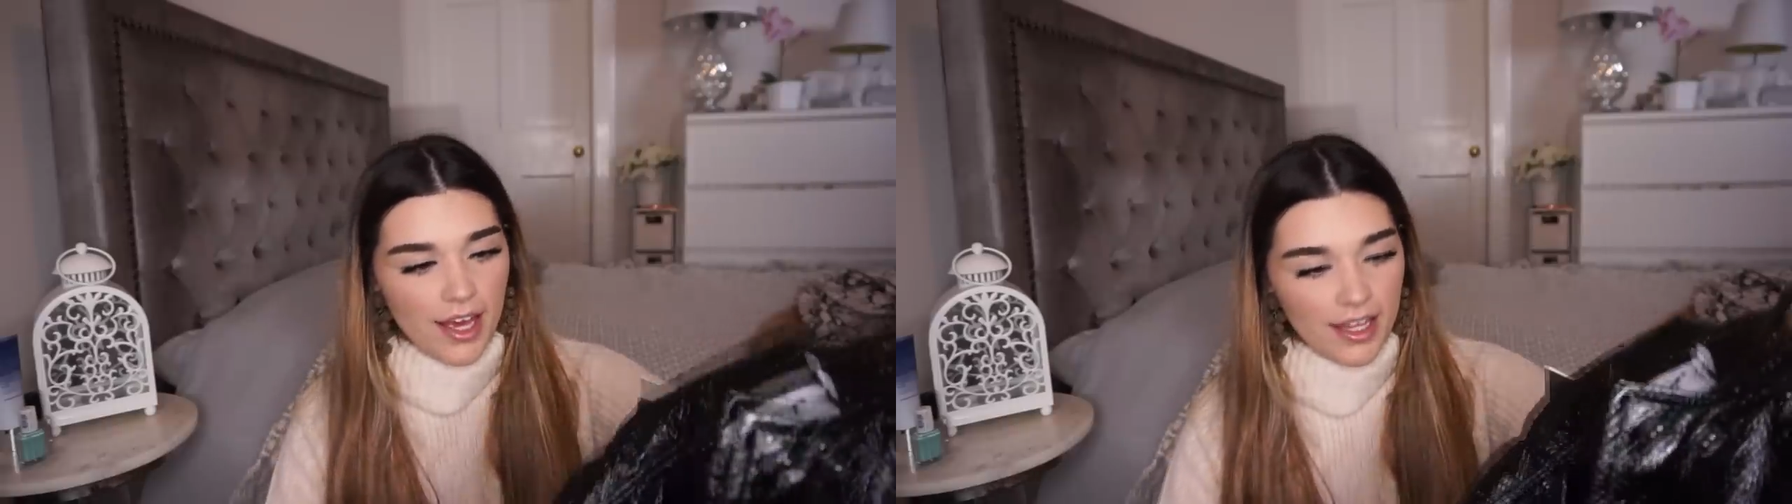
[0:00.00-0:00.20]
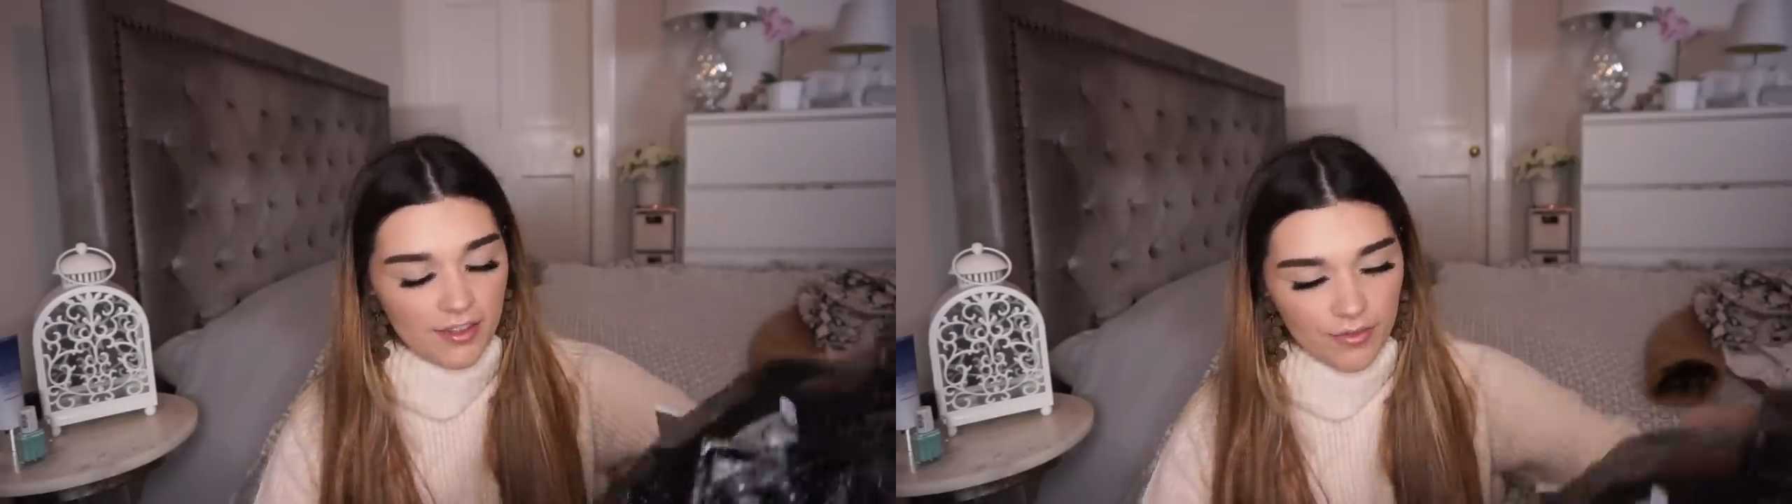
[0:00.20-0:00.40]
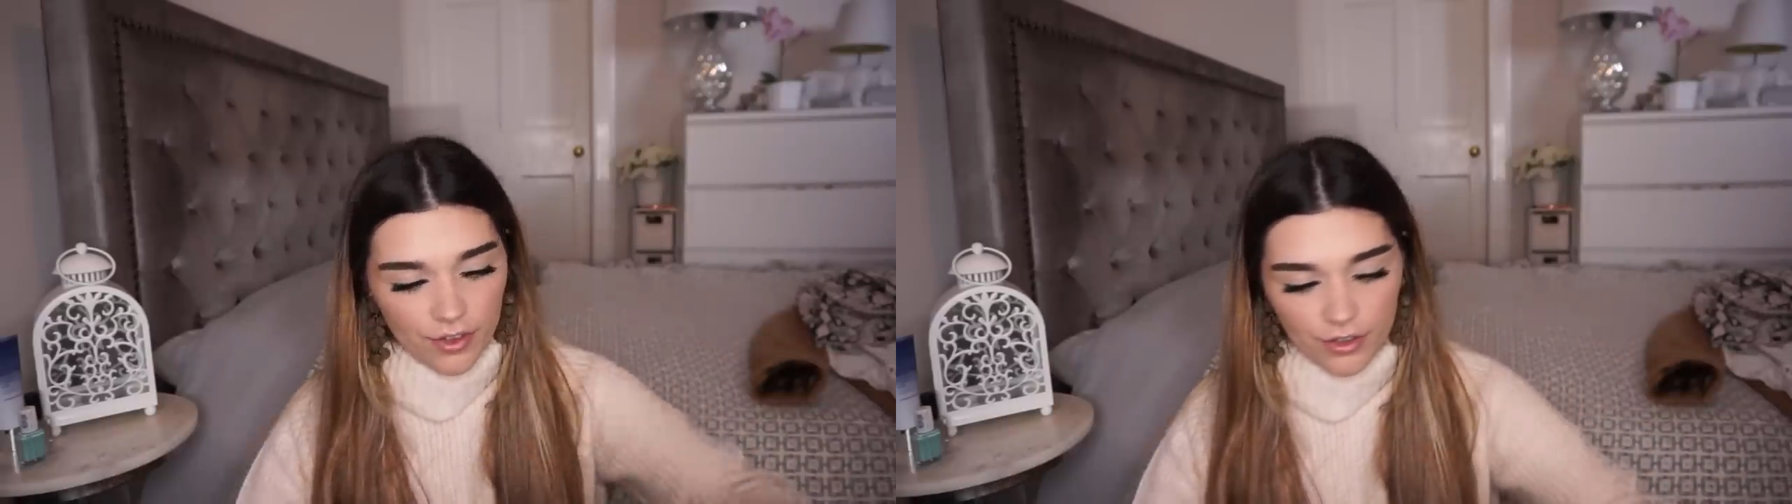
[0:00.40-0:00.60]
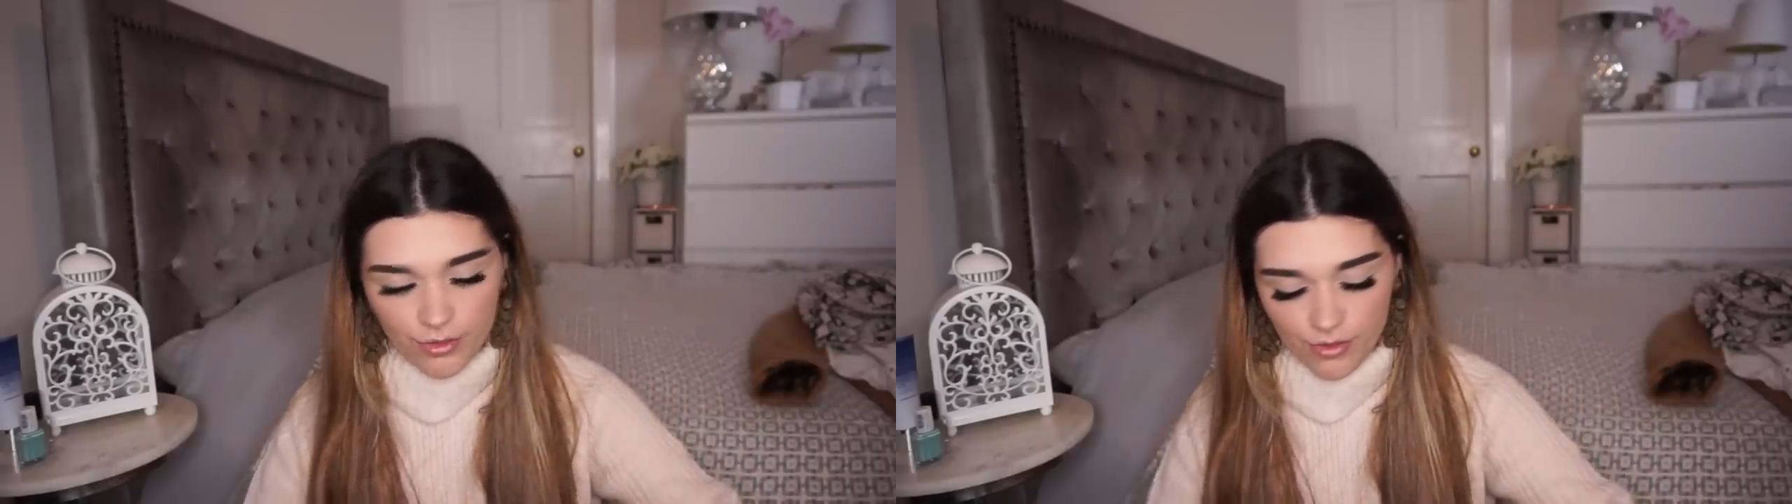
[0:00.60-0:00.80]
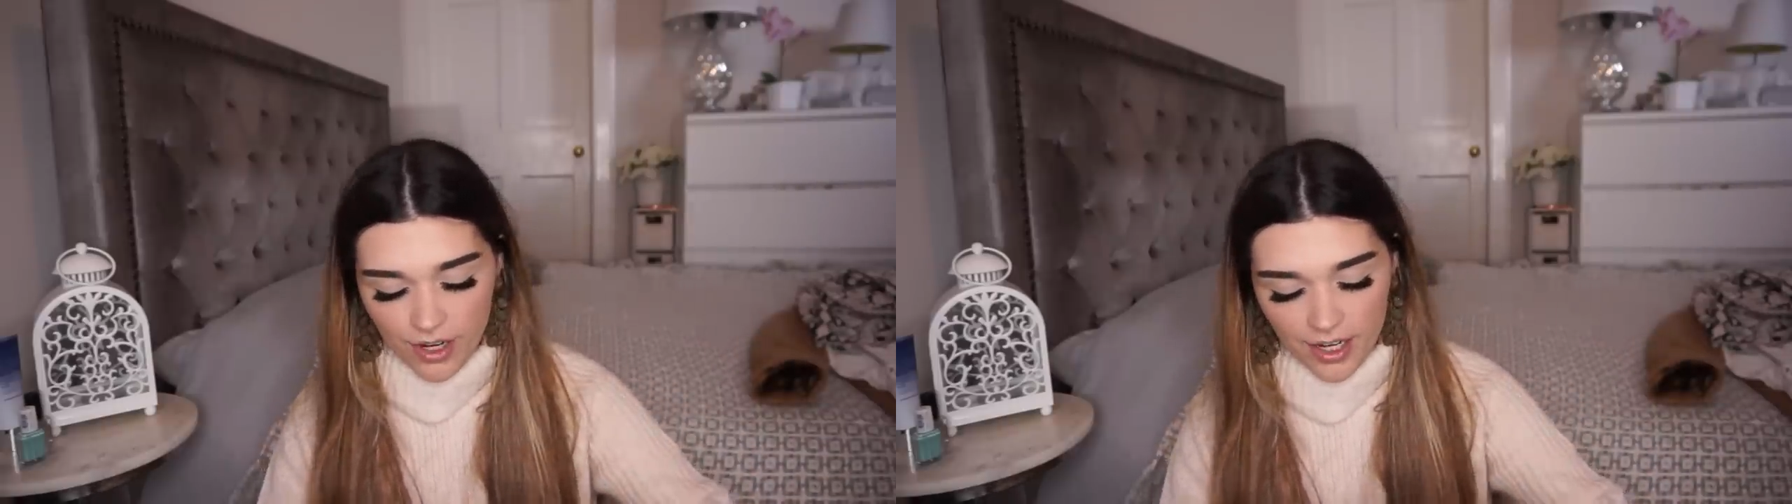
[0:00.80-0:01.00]
And the
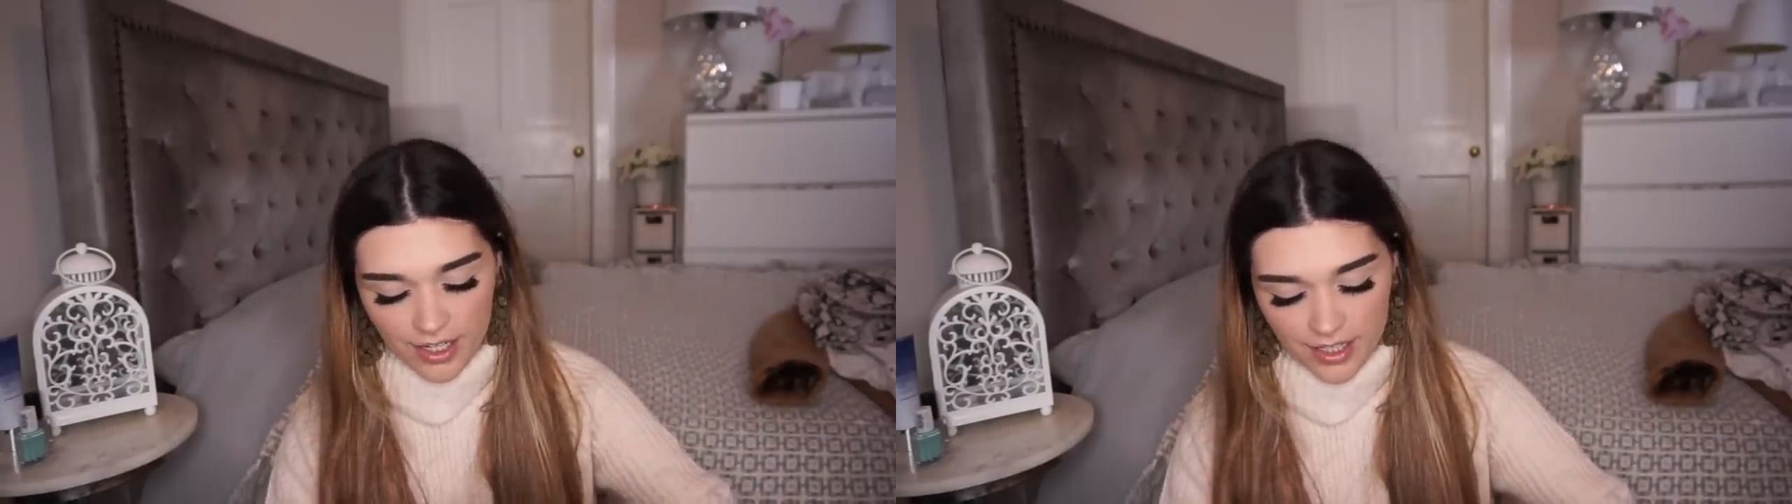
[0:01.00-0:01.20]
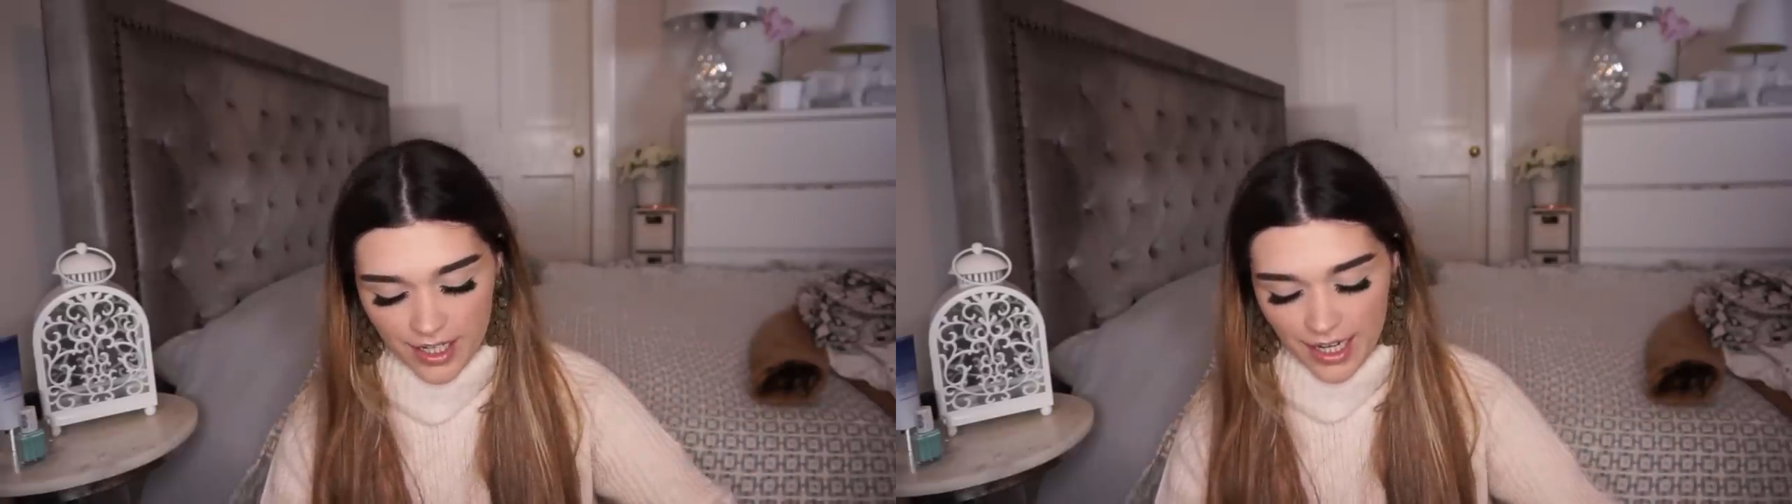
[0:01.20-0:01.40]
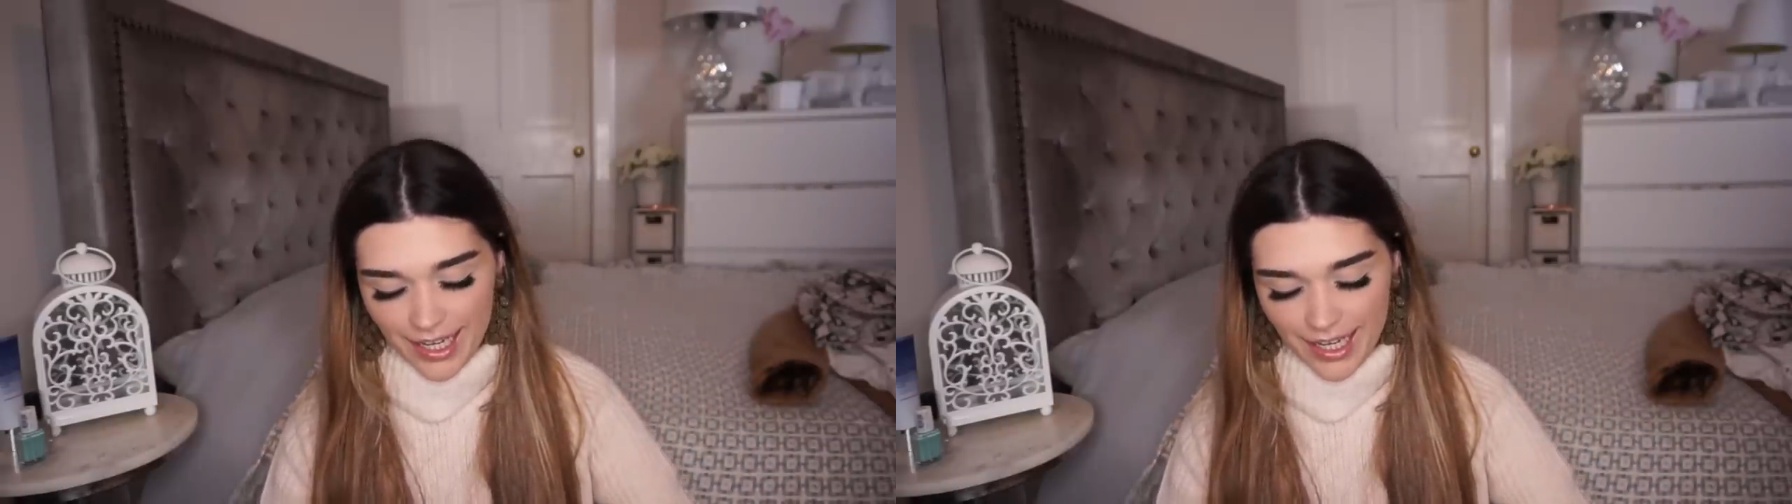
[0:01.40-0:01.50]
first one